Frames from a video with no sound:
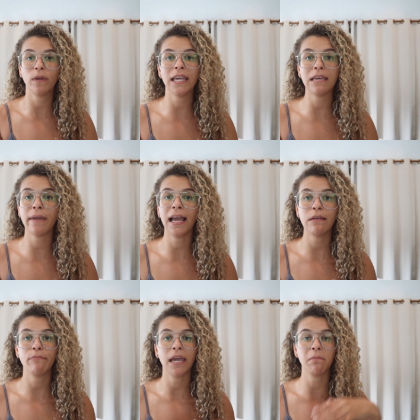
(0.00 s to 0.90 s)

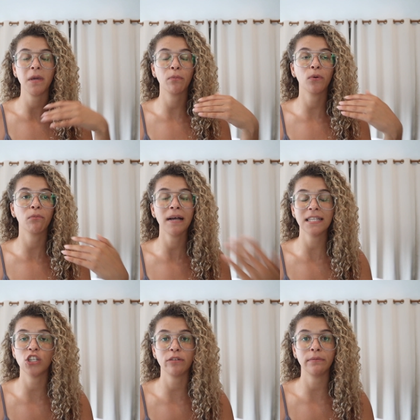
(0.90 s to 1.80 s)
emailing me, people
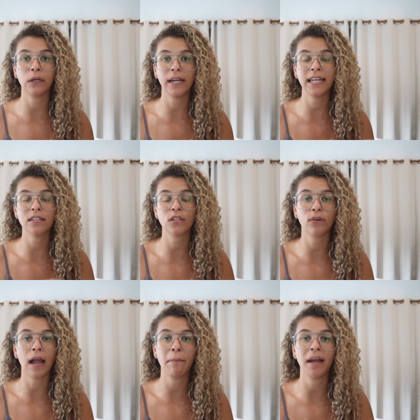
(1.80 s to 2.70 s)
messaging me on
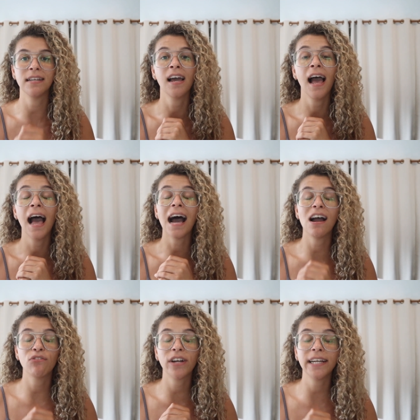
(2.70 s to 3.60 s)
Instagram, and I
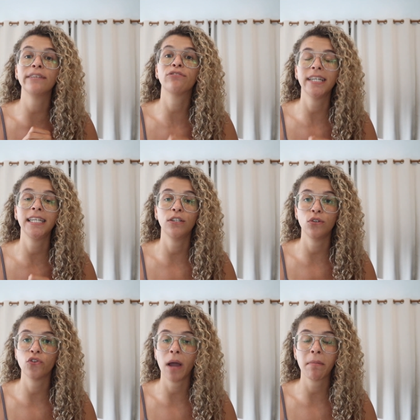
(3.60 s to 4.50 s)
really do
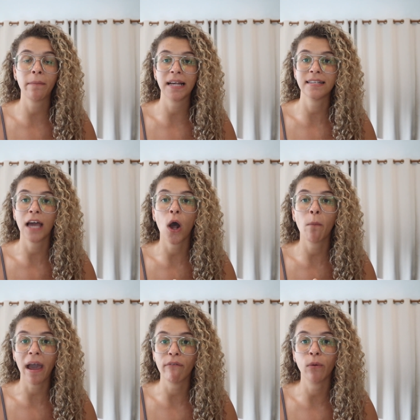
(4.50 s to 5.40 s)
try my best to help
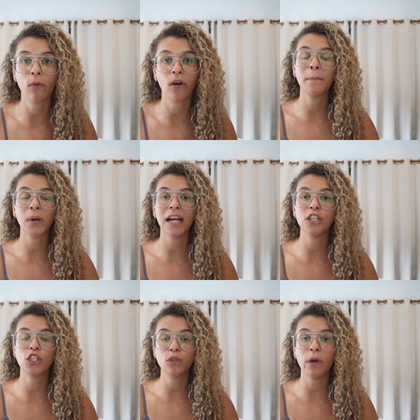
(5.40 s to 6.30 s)
everyone, but I
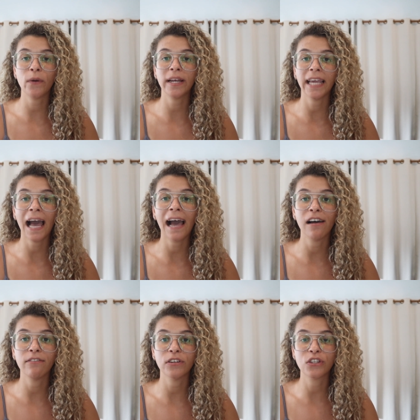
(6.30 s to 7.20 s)
do only
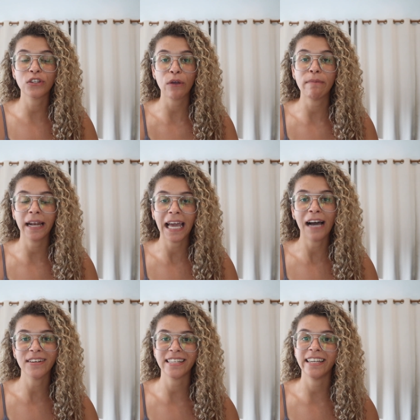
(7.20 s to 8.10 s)
have so many
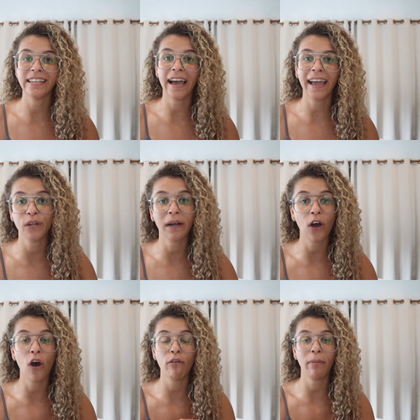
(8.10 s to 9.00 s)
hours in a day, so I
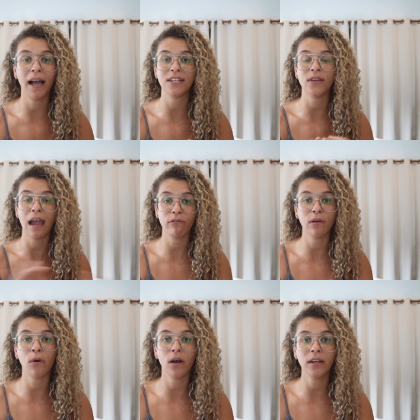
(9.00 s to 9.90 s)
can't reply to
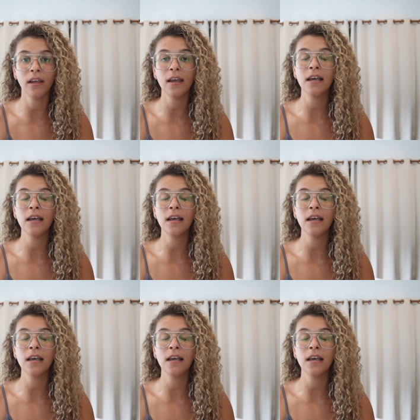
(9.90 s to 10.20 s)
everyone.